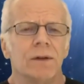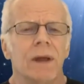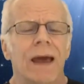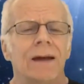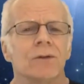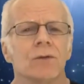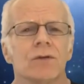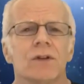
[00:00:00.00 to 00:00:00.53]

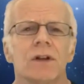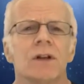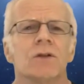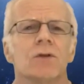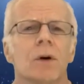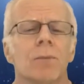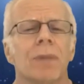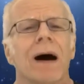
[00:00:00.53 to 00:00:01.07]
enters
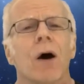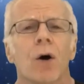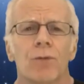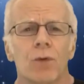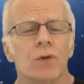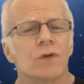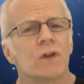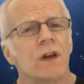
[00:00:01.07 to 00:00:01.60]
into a
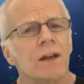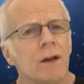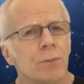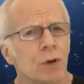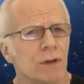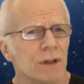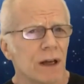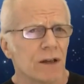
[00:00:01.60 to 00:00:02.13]
powerful zeta
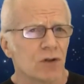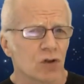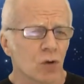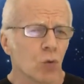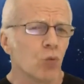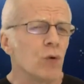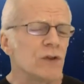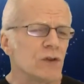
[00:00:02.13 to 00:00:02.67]
potential,
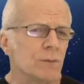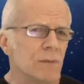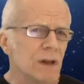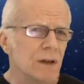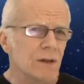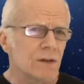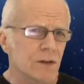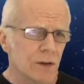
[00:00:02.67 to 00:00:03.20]
which
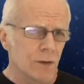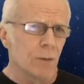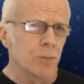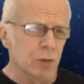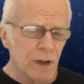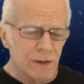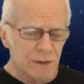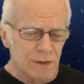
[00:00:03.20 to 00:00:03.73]
means that the
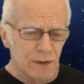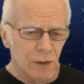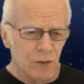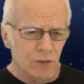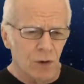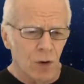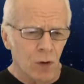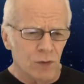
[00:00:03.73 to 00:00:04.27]
blood
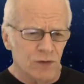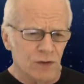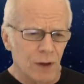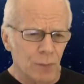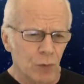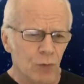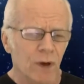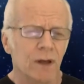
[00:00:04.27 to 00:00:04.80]
cells all
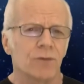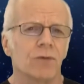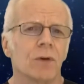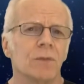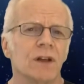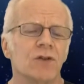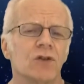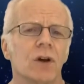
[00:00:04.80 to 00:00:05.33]
separate
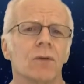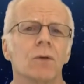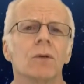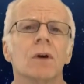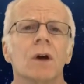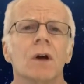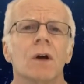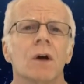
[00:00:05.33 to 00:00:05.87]
from each other
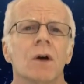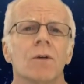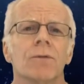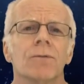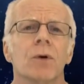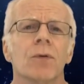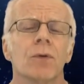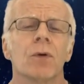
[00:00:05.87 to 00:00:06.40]

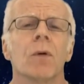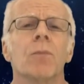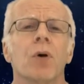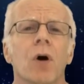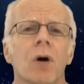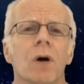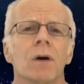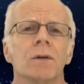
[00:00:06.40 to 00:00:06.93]
further
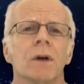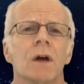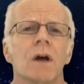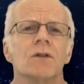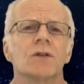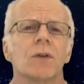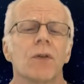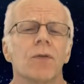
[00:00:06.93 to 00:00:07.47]
apart
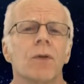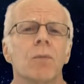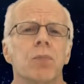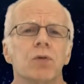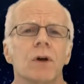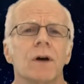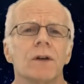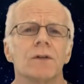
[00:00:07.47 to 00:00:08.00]
so that the
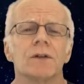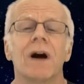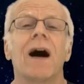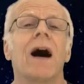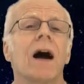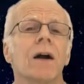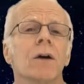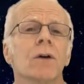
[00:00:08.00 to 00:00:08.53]
blood is a
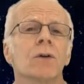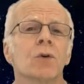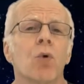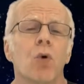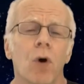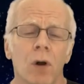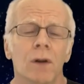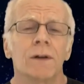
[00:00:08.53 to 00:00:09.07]
higher
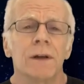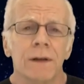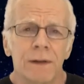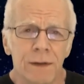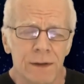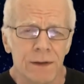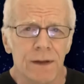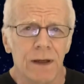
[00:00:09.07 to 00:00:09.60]
quality
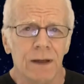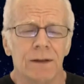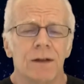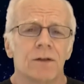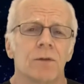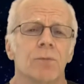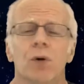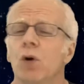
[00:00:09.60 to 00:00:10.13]
state
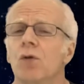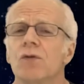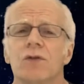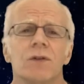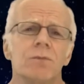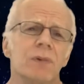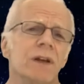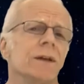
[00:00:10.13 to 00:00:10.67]
as opposed
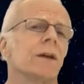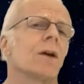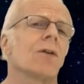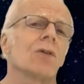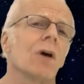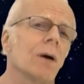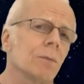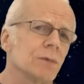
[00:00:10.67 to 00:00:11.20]
to being
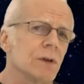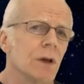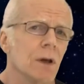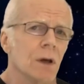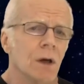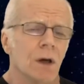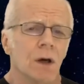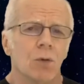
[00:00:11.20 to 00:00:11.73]
clumped,
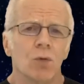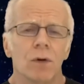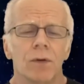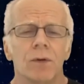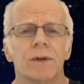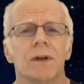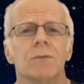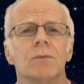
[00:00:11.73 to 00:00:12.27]
where
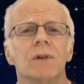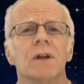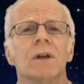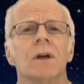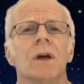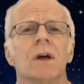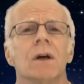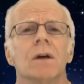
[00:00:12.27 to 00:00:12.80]
there can be
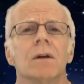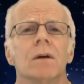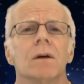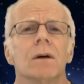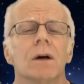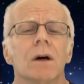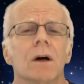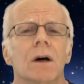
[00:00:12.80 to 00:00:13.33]

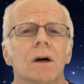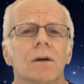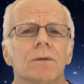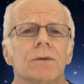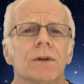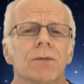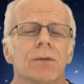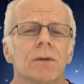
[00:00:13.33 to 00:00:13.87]

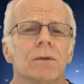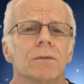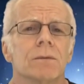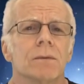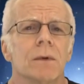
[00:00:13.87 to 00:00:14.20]
different